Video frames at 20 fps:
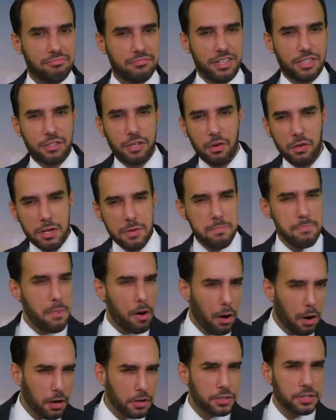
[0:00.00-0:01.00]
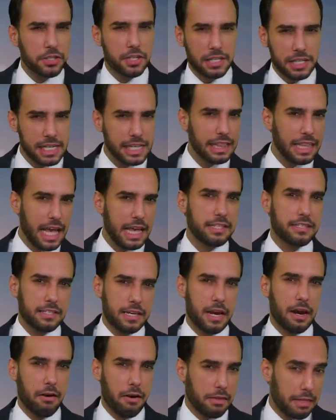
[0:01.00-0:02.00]
that's only marginally less
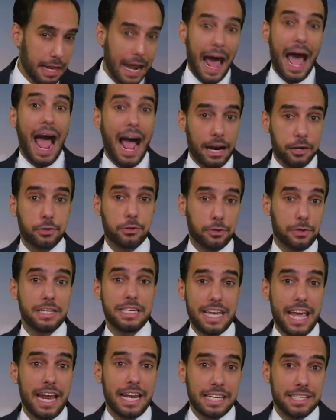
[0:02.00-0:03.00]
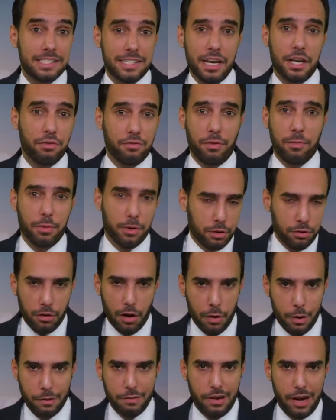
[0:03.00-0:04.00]
scary than actually getting sick from the
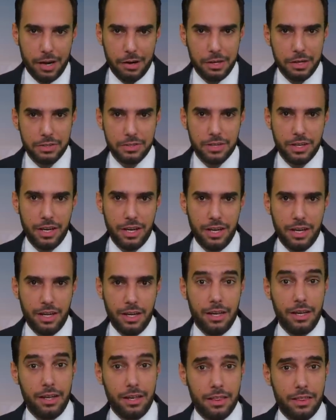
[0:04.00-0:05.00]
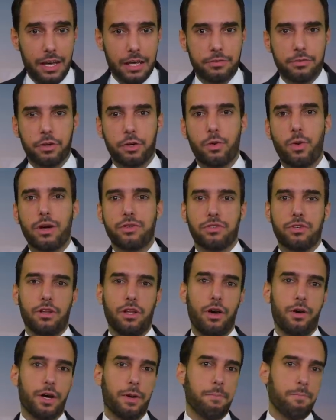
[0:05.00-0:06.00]
coronavirus. Thanks for your question,
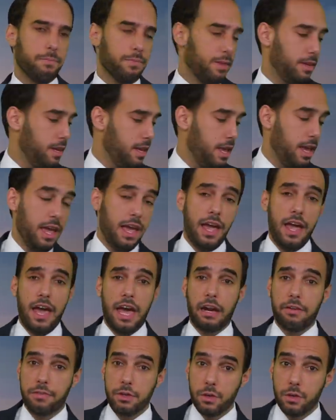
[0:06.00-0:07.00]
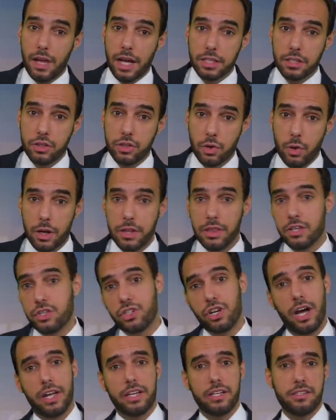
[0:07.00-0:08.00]
Logan. And if you'd like to join the
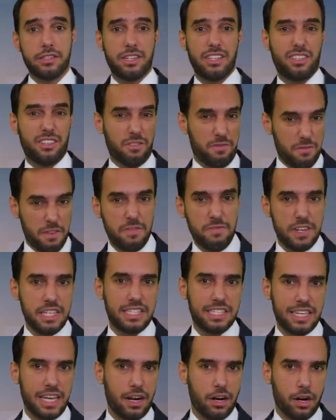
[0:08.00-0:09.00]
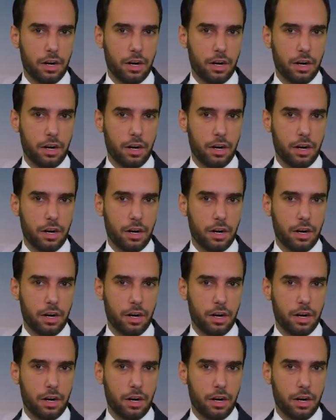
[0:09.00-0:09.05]
China Uncensored 50 Cent